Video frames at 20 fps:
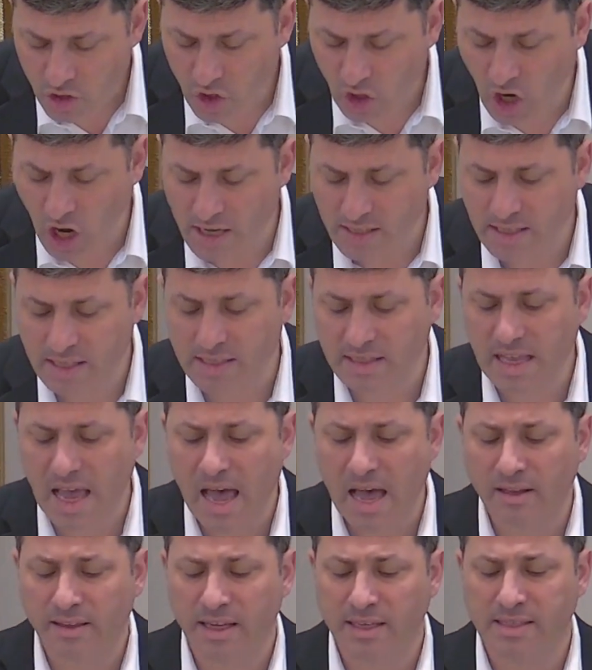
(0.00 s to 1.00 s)
the guy sits
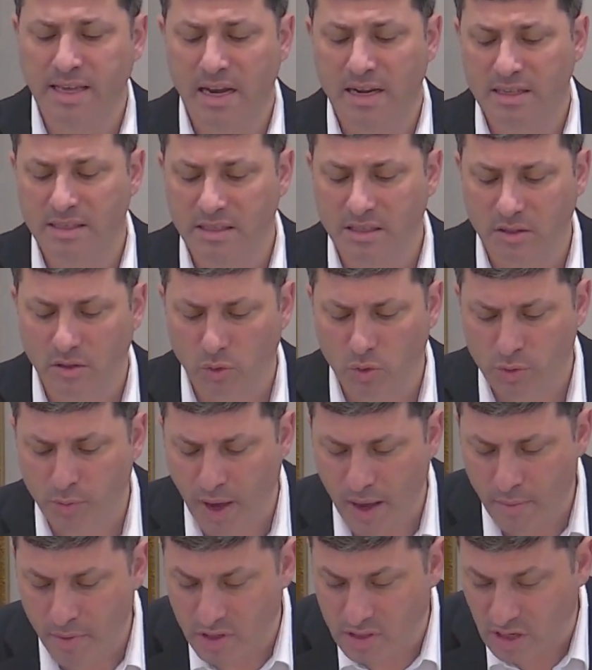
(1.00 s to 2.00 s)
down, takes out his
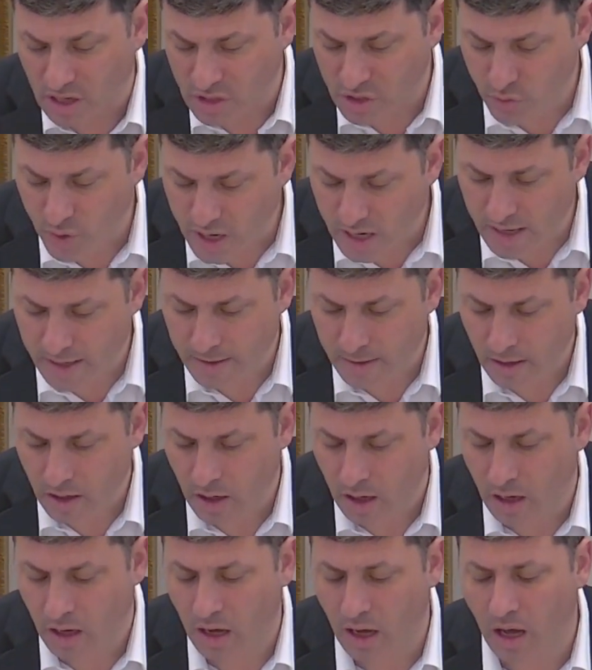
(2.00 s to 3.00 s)
newspaper, and starts reading.
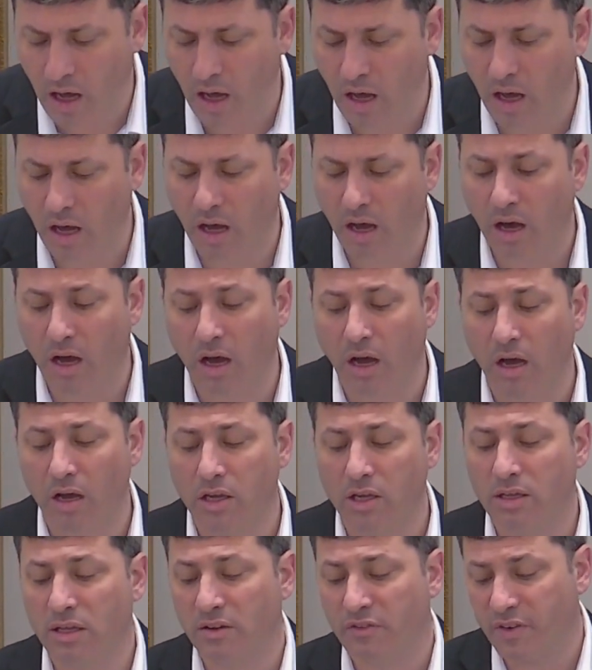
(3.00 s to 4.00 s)
Oh,
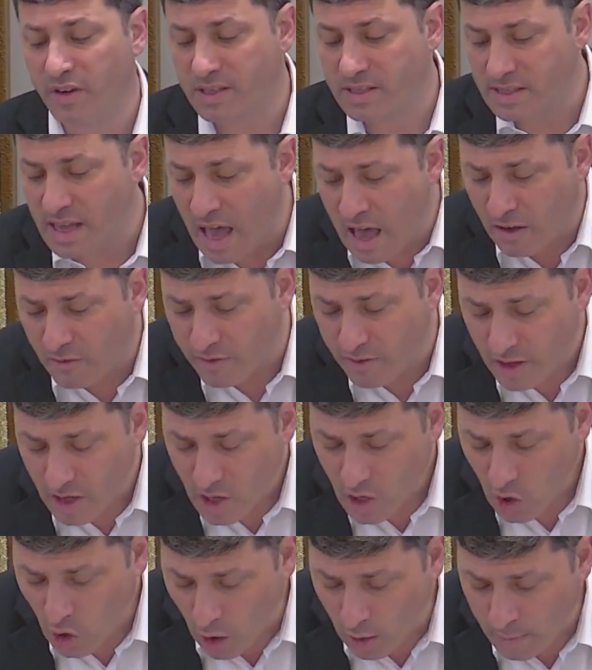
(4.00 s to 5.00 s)
you did it for yourself.
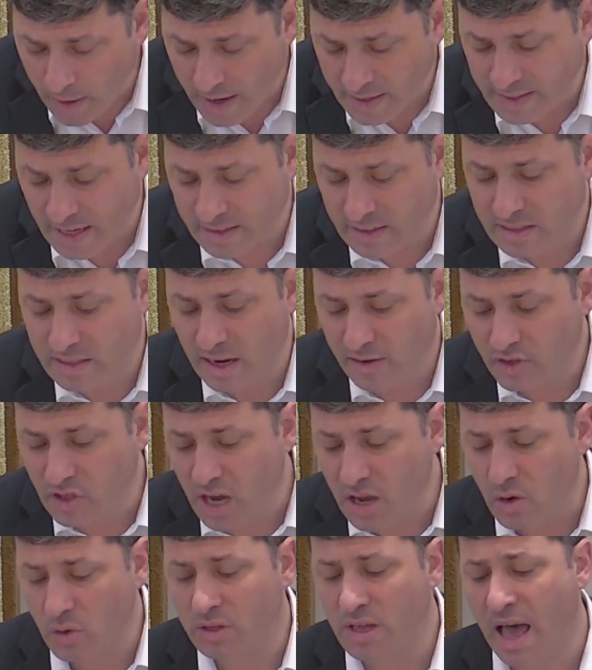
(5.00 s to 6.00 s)
Oh my, that didn't have
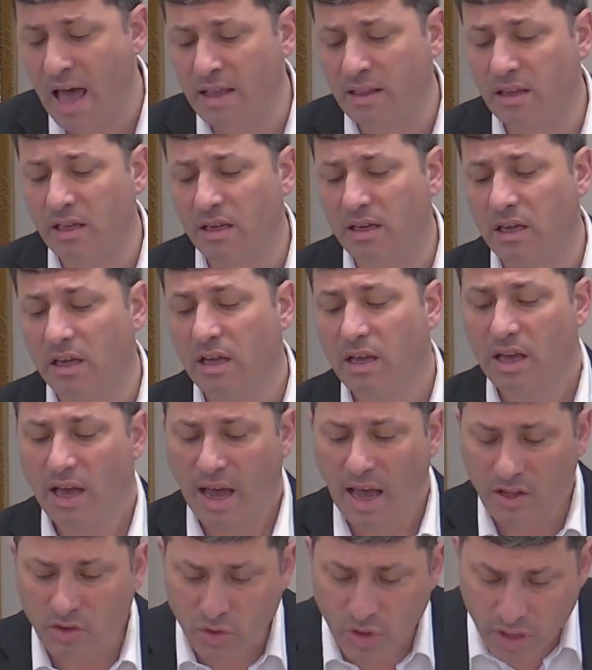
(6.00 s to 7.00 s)
Shehu Dadlik.
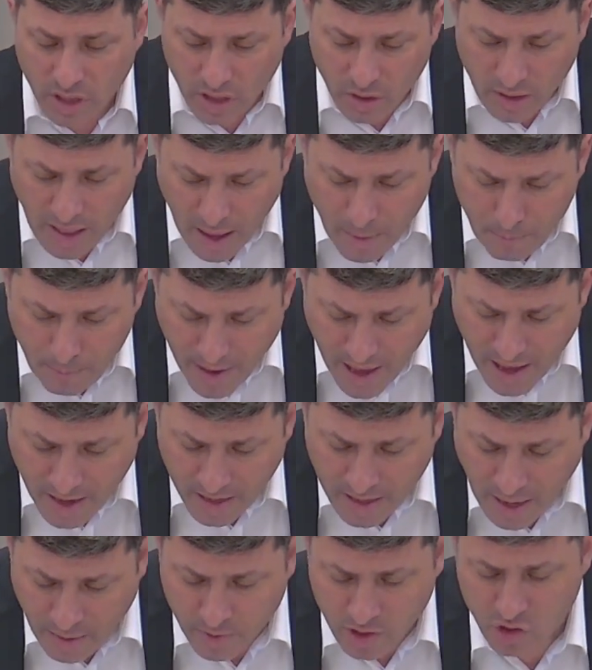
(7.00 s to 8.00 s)
Adrina Yulape,
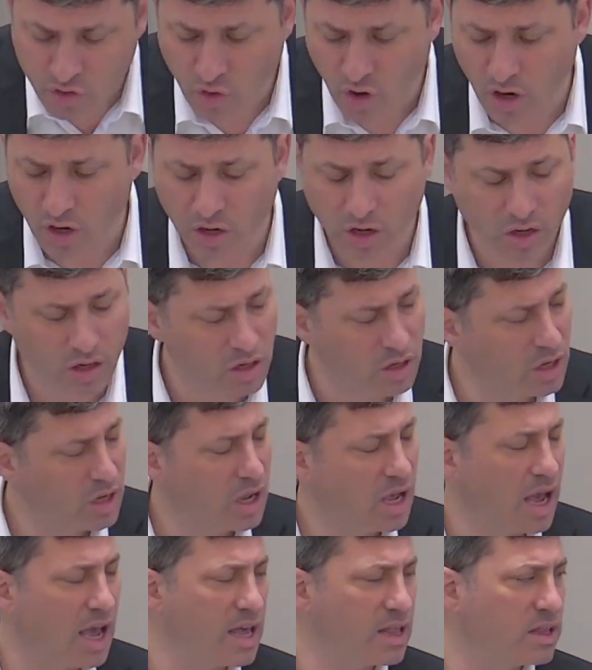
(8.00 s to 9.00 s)
Gabi Shrogo.
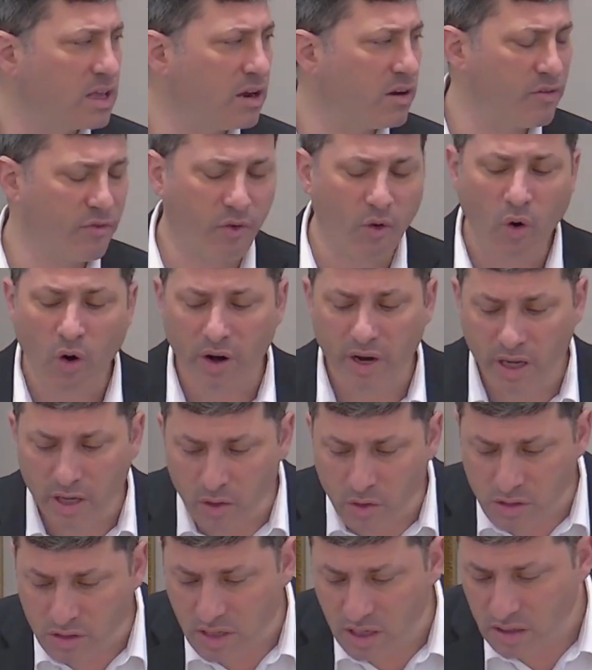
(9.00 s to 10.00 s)
And therefore, he
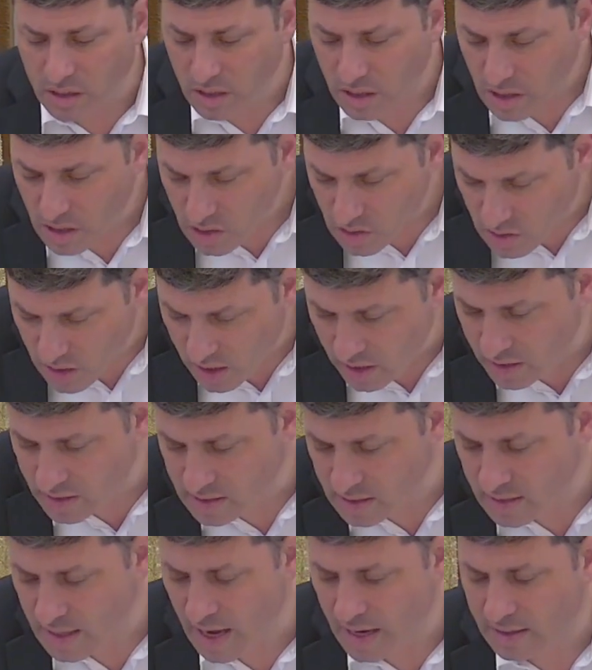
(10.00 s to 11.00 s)
used it. So here you
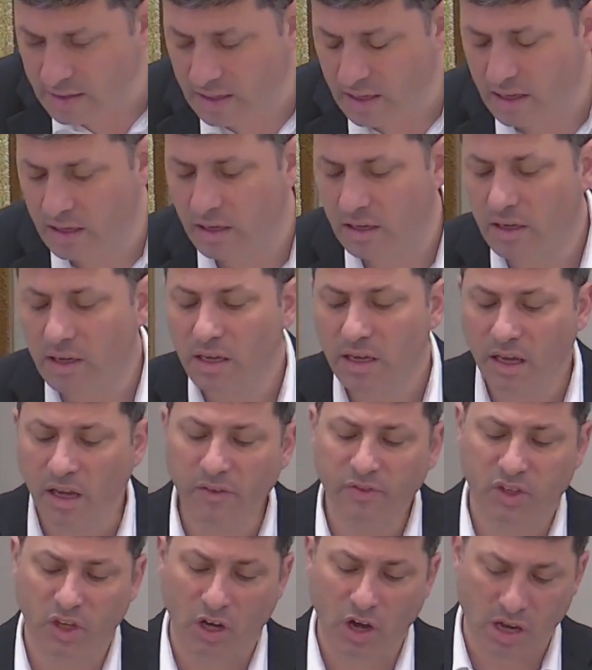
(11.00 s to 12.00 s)
see the idea.
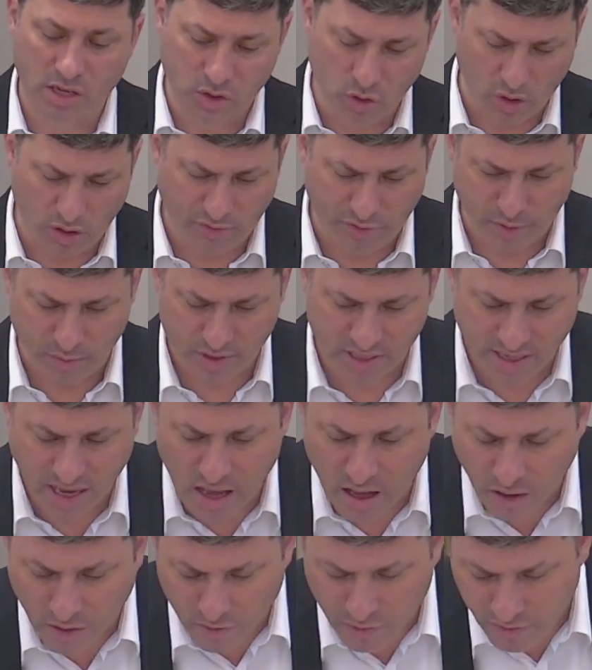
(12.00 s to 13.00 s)
If the guy's doing it for
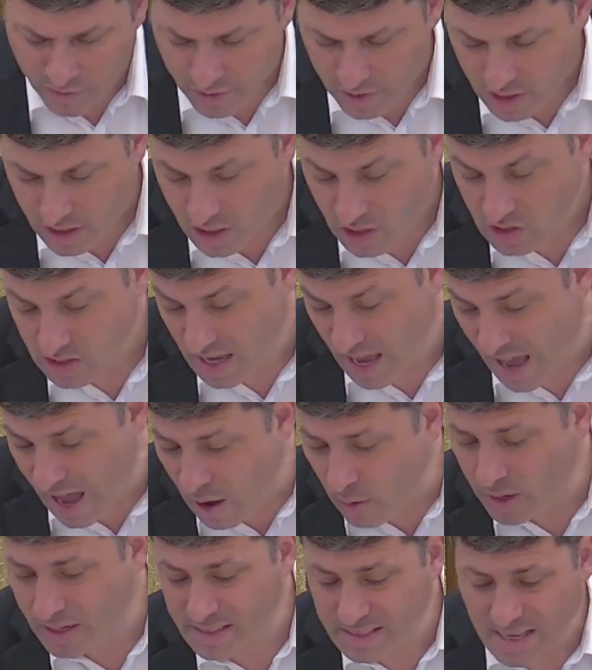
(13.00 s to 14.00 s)
himself, so
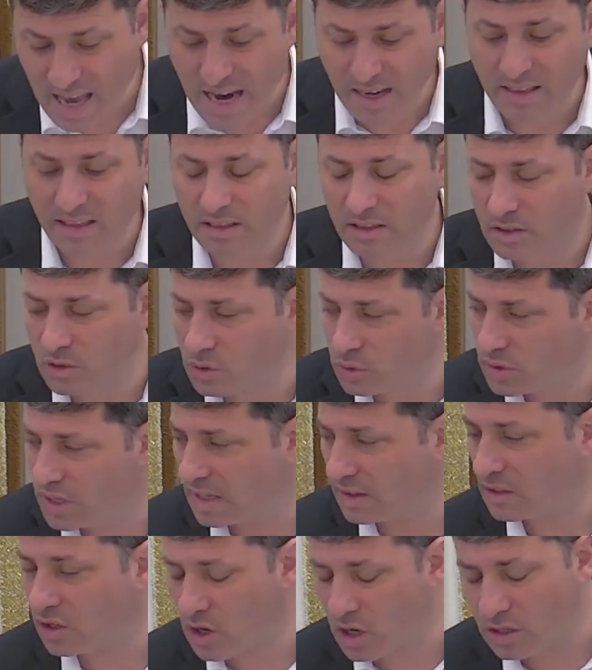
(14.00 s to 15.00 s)
how exactly do you
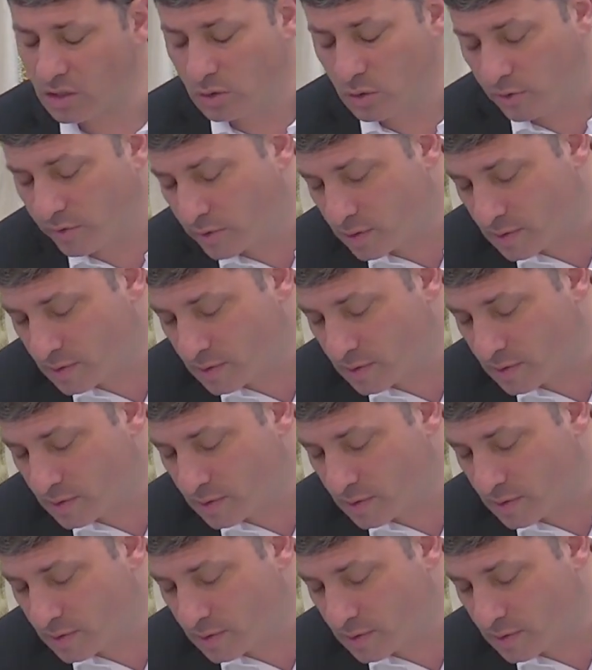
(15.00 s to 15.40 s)
get the guy to do it for